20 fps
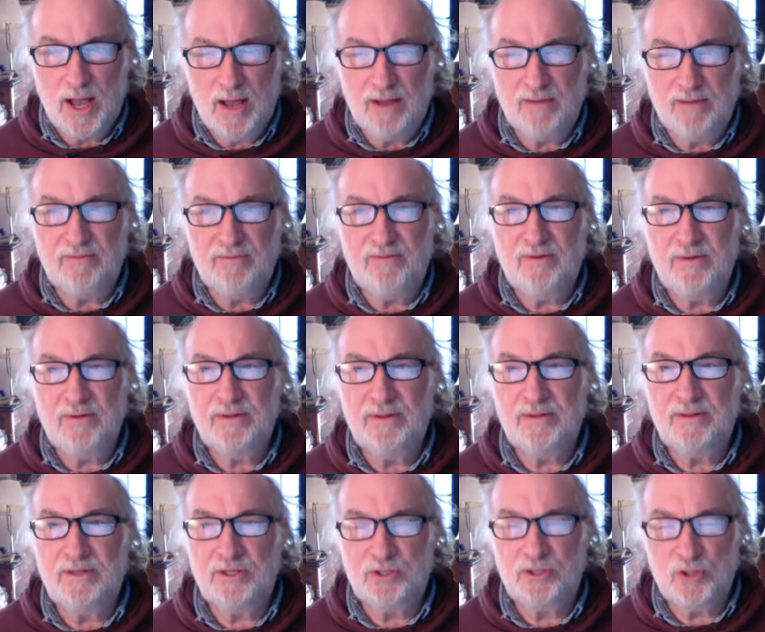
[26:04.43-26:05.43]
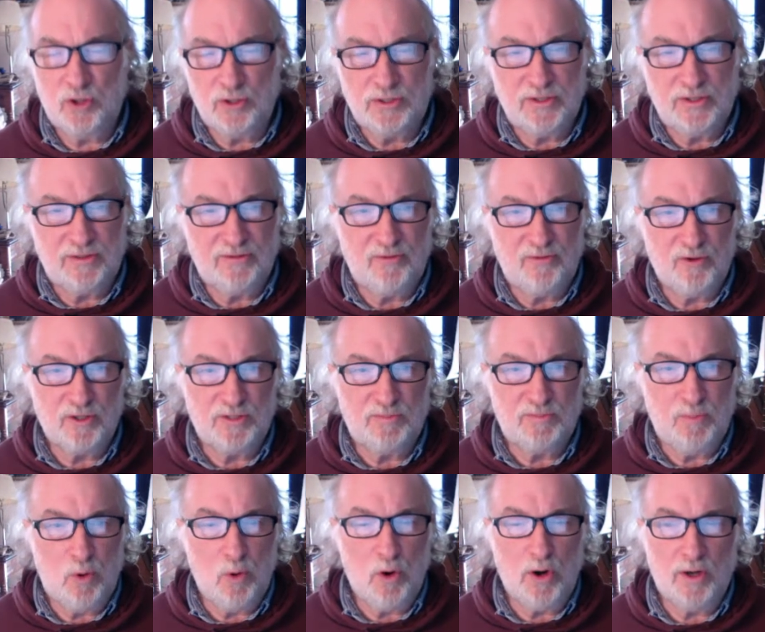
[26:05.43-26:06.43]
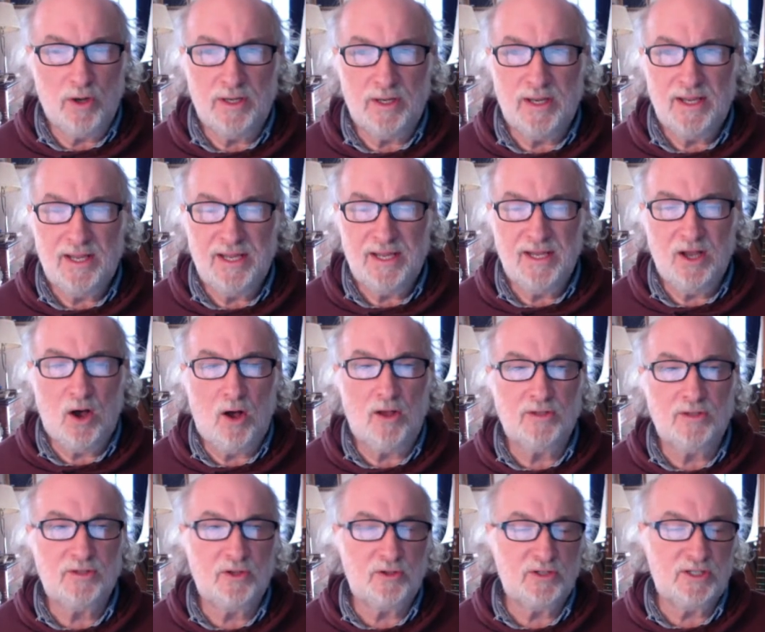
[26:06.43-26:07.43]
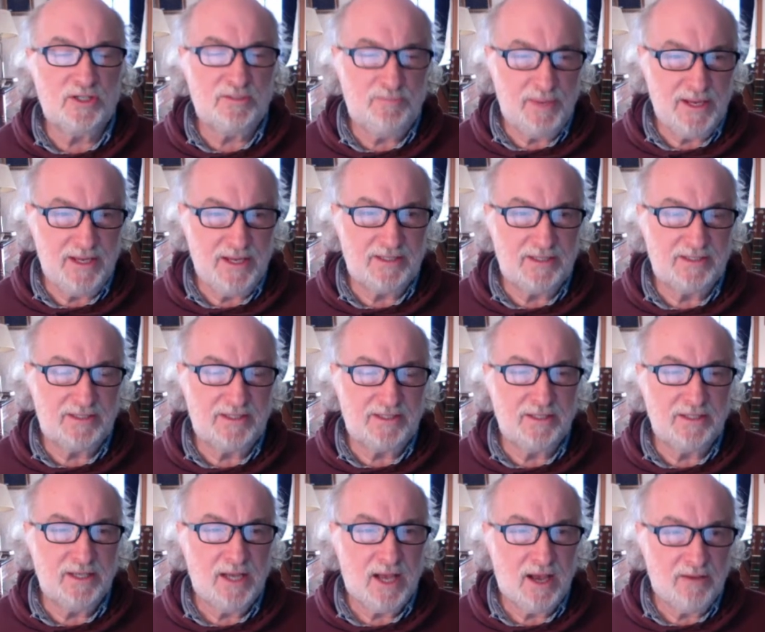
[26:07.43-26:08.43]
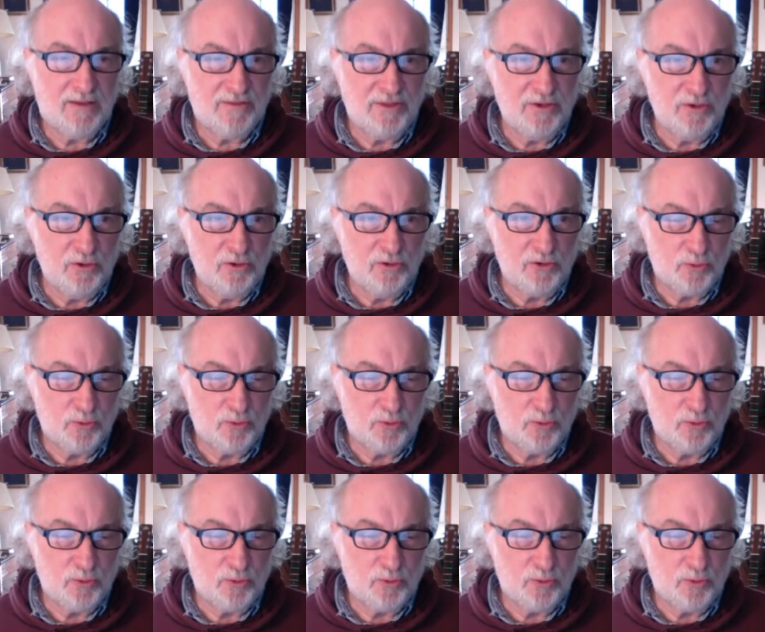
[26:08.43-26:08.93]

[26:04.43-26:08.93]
of the church of the firstborn, he also speaks of the New